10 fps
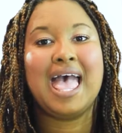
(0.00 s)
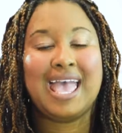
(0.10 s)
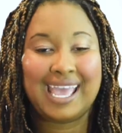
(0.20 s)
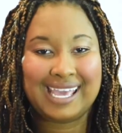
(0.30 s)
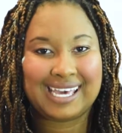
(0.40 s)

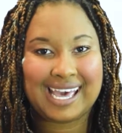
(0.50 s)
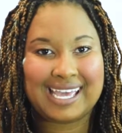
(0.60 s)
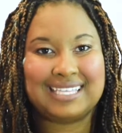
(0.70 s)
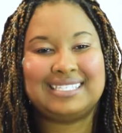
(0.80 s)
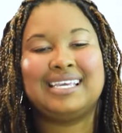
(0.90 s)
Hey
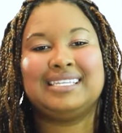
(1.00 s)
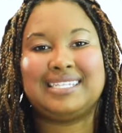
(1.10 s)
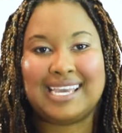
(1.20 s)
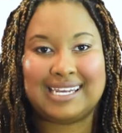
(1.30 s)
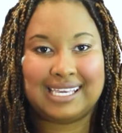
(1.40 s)
guys,
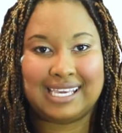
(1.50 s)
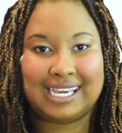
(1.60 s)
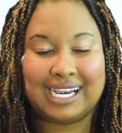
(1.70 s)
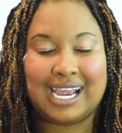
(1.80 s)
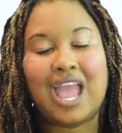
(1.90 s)
Dani
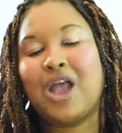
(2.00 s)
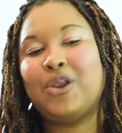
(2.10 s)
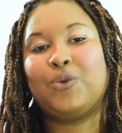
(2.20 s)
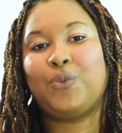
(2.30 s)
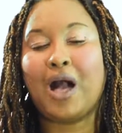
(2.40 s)
here,
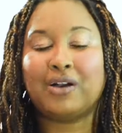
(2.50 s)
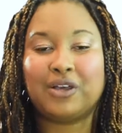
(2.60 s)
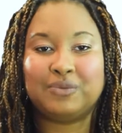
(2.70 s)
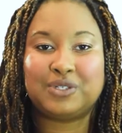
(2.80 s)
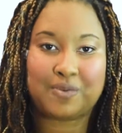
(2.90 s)
and
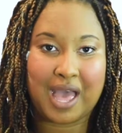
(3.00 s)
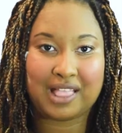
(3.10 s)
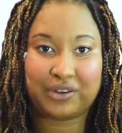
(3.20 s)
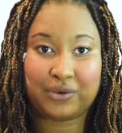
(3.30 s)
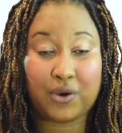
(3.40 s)
welcome to my
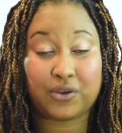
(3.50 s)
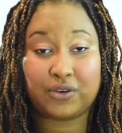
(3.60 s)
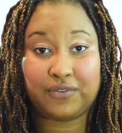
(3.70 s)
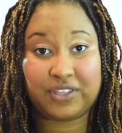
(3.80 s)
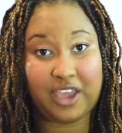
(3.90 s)
little corner
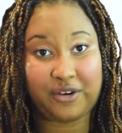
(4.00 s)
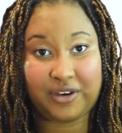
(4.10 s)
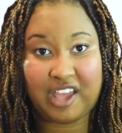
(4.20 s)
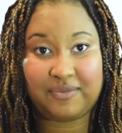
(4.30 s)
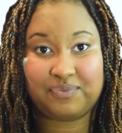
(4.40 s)
of the internet.